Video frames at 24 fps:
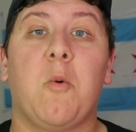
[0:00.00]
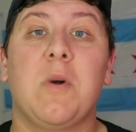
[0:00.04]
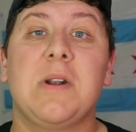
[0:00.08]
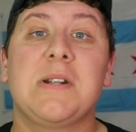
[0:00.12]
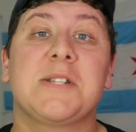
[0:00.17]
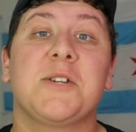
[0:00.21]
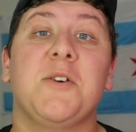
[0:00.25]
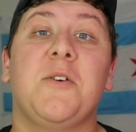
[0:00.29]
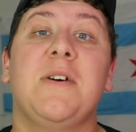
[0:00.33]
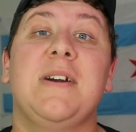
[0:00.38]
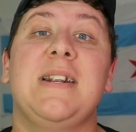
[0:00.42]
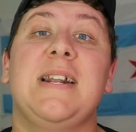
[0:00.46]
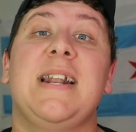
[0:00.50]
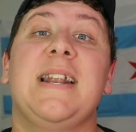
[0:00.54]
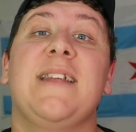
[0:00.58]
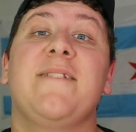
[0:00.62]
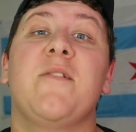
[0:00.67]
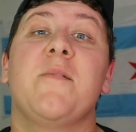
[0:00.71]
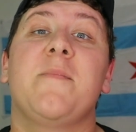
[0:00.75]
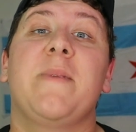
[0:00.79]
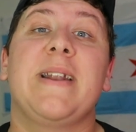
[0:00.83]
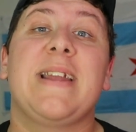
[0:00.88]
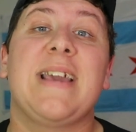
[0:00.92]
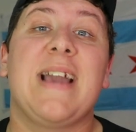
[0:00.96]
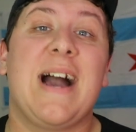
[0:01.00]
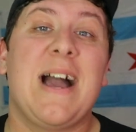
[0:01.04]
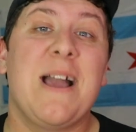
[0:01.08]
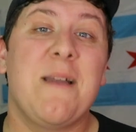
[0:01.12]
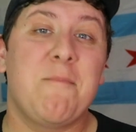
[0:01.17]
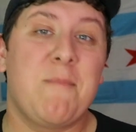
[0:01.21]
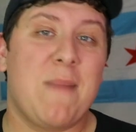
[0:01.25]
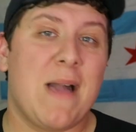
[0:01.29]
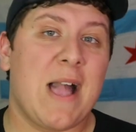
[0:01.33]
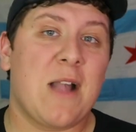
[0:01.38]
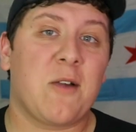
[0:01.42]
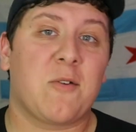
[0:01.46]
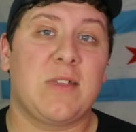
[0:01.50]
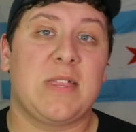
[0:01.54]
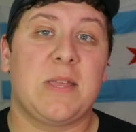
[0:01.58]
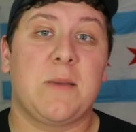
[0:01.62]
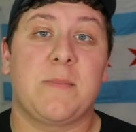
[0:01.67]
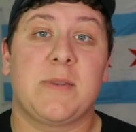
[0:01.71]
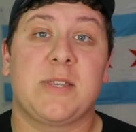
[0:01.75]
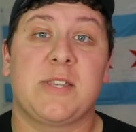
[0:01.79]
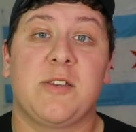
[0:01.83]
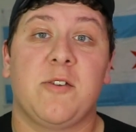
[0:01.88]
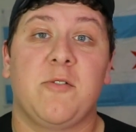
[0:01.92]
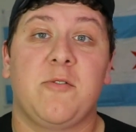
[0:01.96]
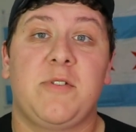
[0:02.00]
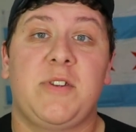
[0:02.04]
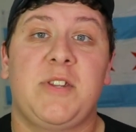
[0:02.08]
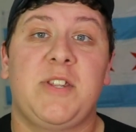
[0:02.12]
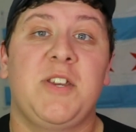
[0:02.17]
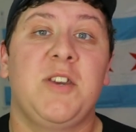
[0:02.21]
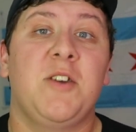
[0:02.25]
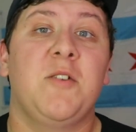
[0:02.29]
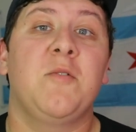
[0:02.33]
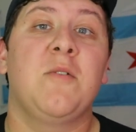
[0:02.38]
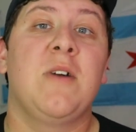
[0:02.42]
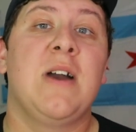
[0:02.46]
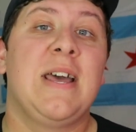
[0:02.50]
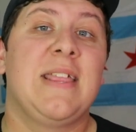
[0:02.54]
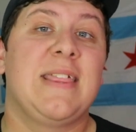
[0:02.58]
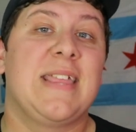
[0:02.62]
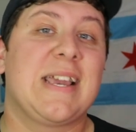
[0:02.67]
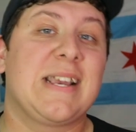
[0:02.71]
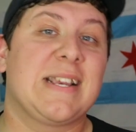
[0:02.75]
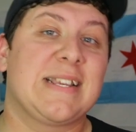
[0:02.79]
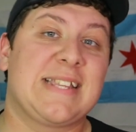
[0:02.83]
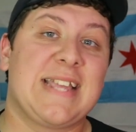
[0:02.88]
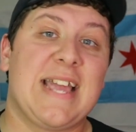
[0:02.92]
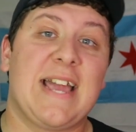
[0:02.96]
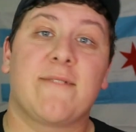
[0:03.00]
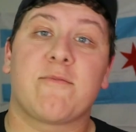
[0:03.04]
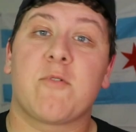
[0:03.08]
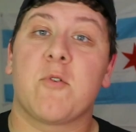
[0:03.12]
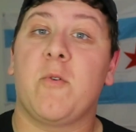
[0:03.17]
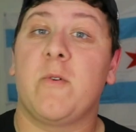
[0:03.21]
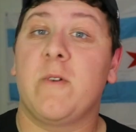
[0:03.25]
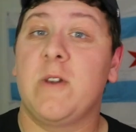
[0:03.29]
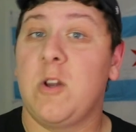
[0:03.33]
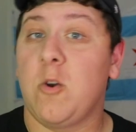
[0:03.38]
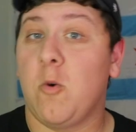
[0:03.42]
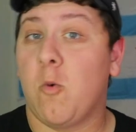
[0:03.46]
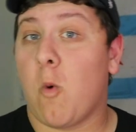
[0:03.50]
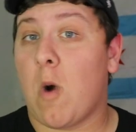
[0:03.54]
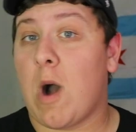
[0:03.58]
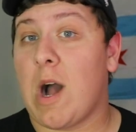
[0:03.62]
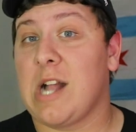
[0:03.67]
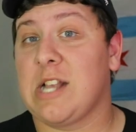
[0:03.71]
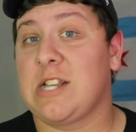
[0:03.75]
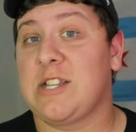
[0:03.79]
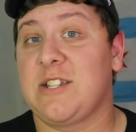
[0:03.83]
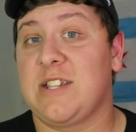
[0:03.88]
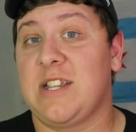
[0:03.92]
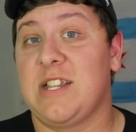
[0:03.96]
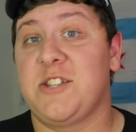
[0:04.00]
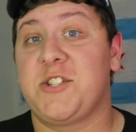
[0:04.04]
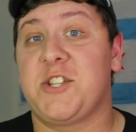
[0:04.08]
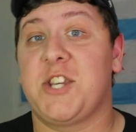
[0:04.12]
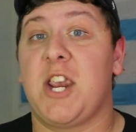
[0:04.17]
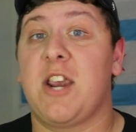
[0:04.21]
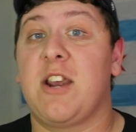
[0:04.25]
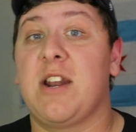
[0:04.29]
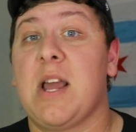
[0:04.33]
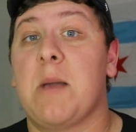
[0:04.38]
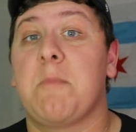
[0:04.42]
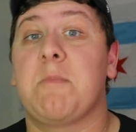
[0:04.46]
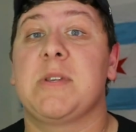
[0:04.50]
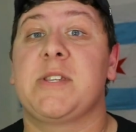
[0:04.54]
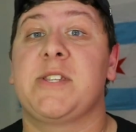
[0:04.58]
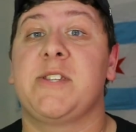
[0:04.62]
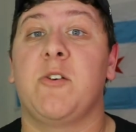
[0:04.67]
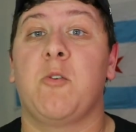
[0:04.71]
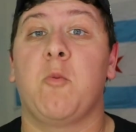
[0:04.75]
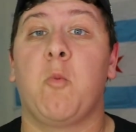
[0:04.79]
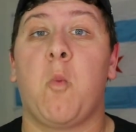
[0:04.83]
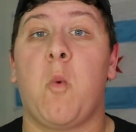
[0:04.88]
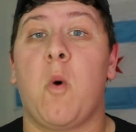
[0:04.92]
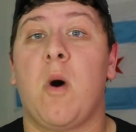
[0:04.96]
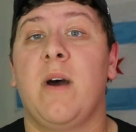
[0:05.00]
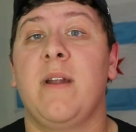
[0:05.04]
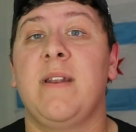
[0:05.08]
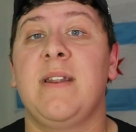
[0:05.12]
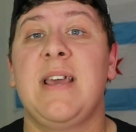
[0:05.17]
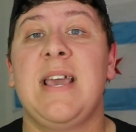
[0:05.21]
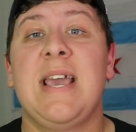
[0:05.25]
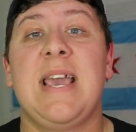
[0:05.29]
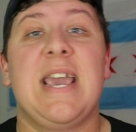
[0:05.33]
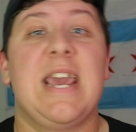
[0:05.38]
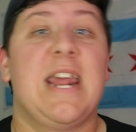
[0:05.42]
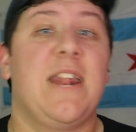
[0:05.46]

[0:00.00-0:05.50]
What is going on, everybody? I am back with episode 2. Thanks to everyone who watched and shared episode 1.